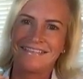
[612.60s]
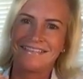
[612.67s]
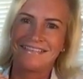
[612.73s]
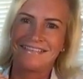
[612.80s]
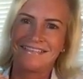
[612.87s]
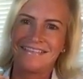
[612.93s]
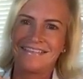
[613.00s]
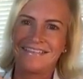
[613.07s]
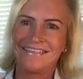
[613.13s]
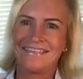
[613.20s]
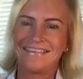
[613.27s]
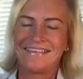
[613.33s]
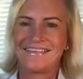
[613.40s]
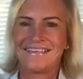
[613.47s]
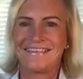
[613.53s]

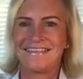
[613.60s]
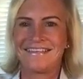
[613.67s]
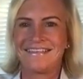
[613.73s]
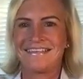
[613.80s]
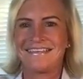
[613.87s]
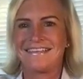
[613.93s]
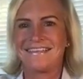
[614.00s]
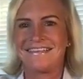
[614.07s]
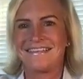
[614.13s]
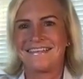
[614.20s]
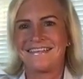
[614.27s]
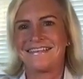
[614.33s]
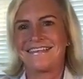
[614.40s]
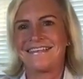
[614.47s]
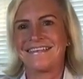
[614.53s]

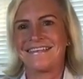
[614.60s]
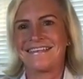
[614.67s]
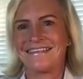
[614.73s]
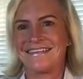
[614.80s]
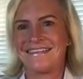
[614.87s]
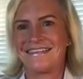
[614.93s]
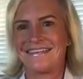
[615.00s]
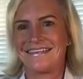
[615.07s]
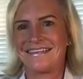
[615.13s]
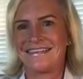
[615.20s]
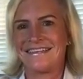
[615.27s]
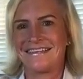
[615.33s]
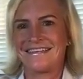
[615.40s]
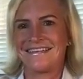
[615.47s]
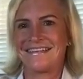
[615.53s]

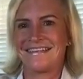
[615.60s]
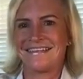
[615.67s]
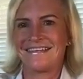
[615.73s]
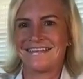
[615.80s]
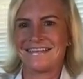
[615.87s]
(silent)